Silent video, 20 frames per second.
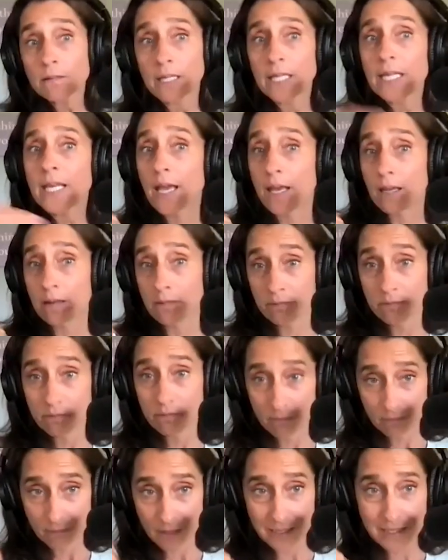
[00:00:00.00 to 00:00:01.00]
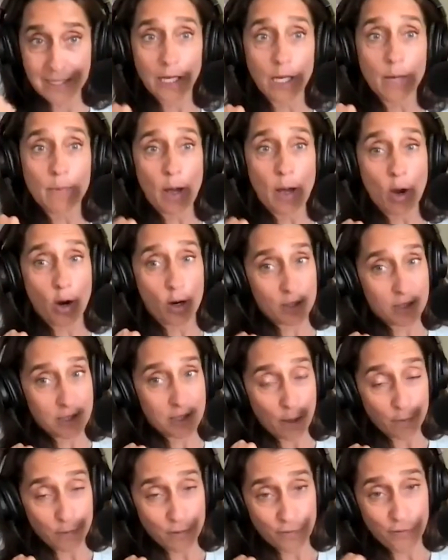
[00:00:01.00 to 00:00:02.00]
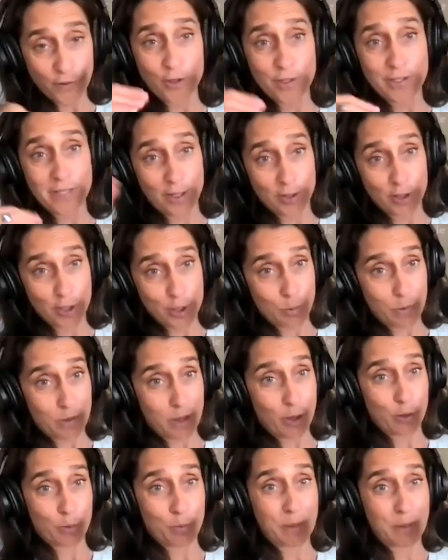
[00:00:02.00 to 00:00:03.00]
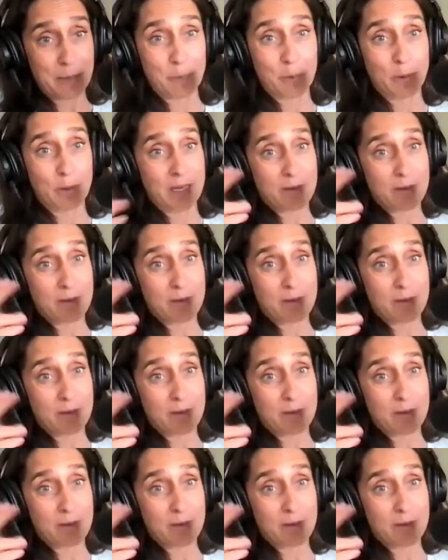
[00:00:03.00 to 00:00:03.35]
And again, let's think about ourselves first, not just with other people.